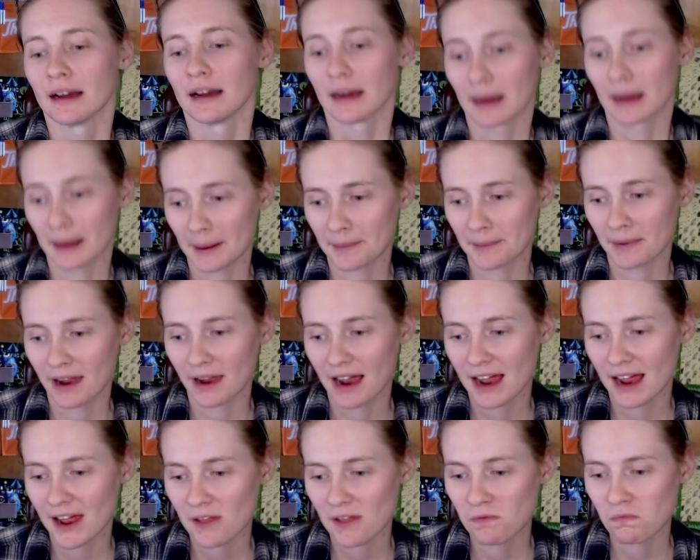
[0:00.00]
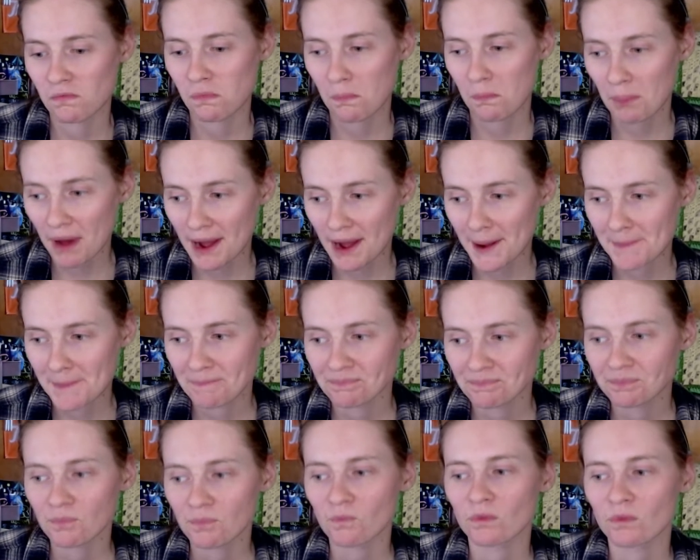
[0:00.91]
Um, but
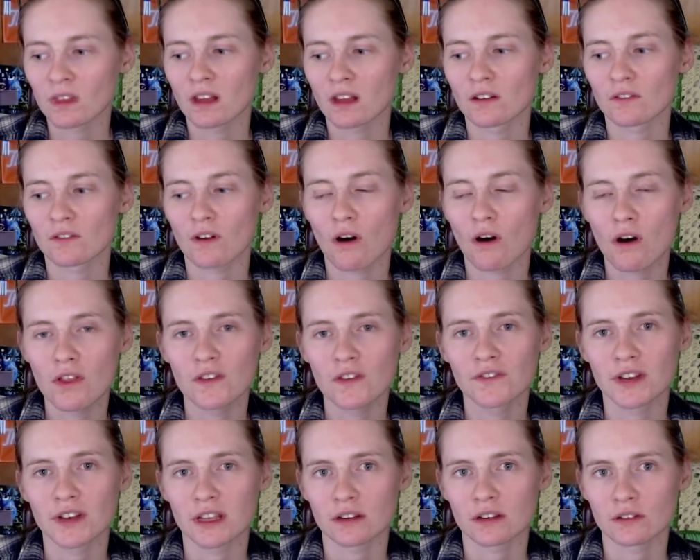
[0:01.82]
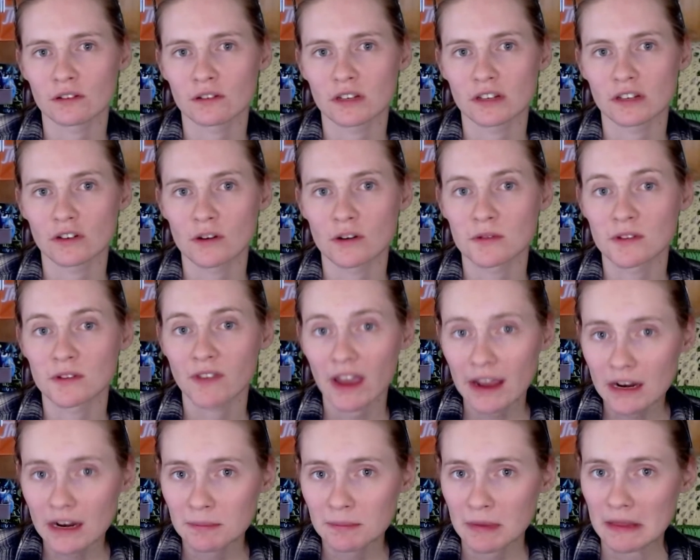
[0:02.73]
all the videos in terms of
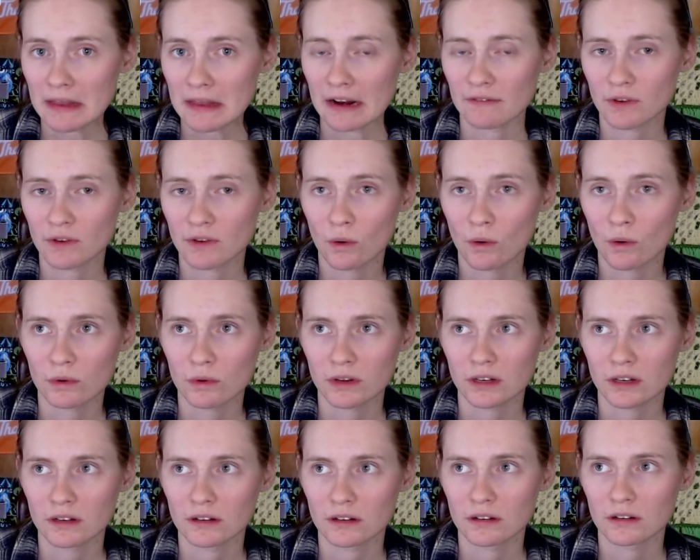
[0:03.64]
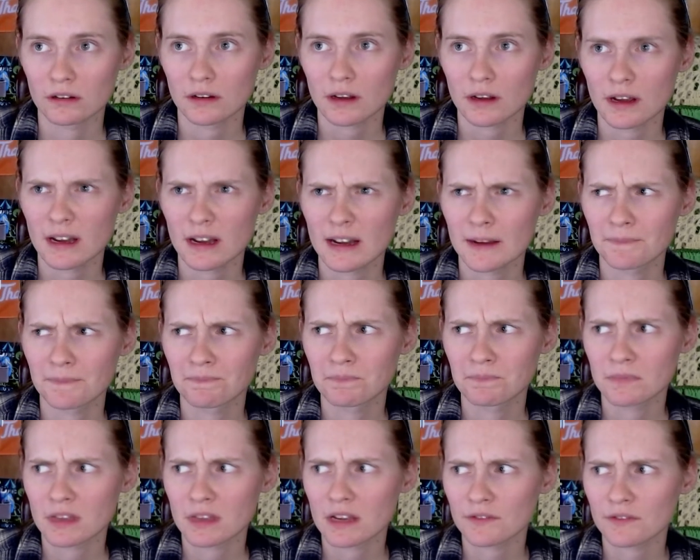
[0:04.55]
anime that I've recorded, uh,
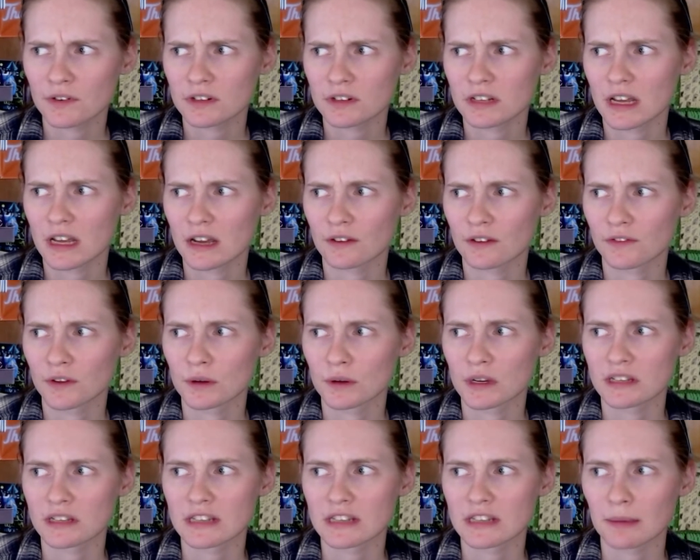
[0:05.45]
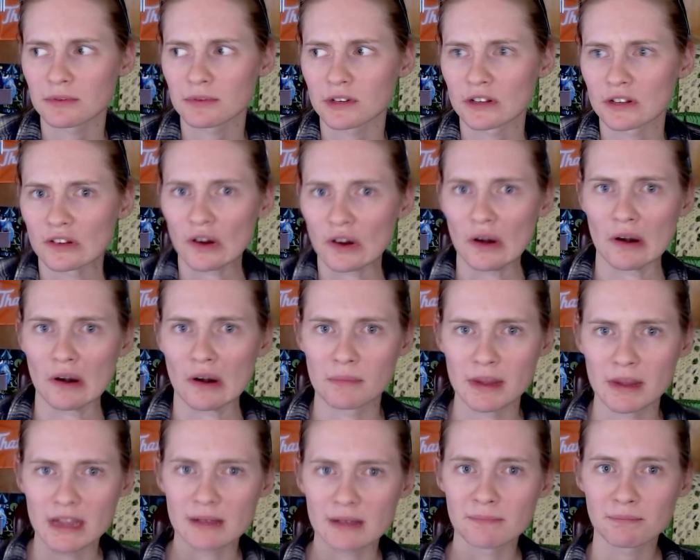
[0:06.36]
give or take a few exceptions, are
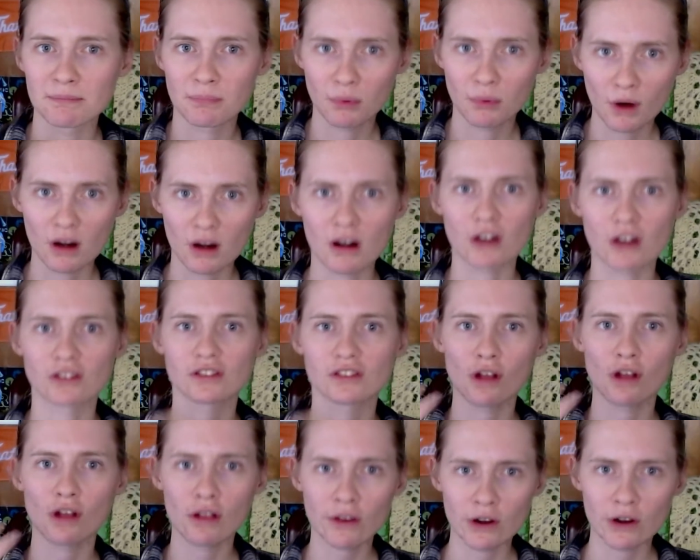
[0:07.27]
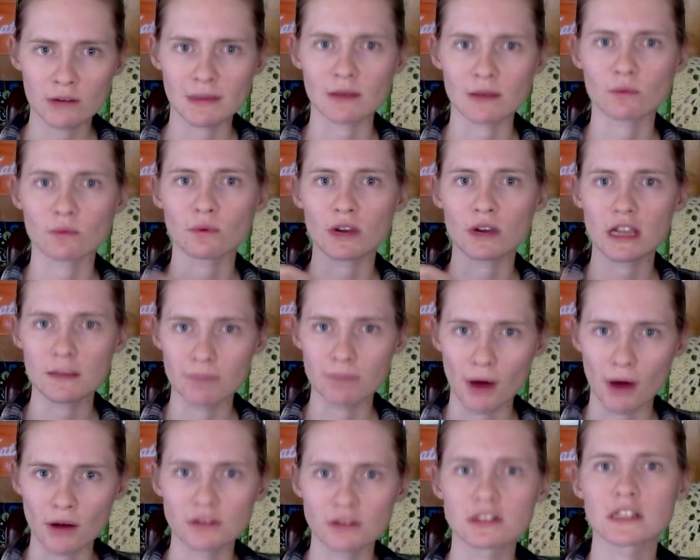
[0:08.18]
being are slowly going to be
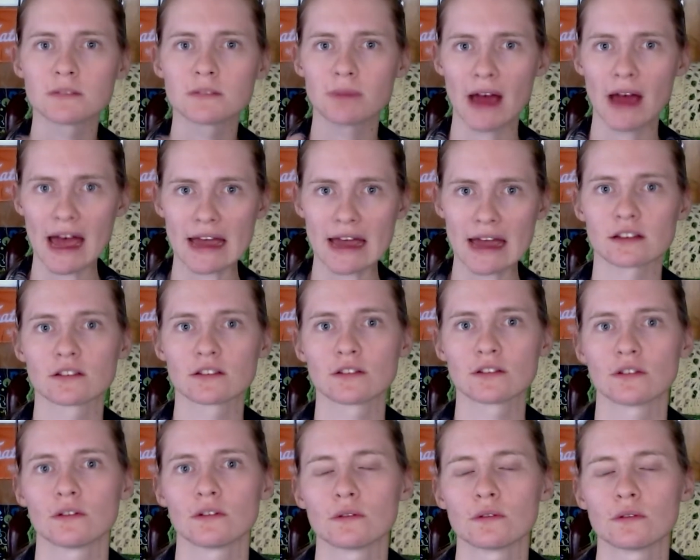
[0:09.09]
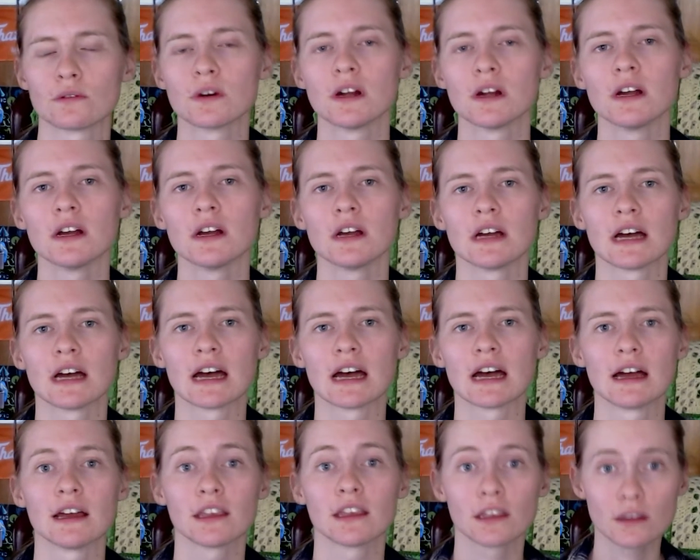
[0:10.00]
reposted back to
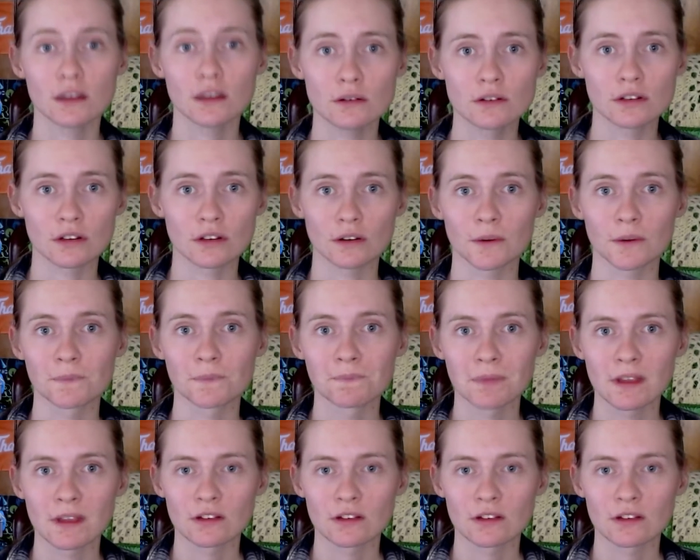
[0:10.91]
uh, YouTube.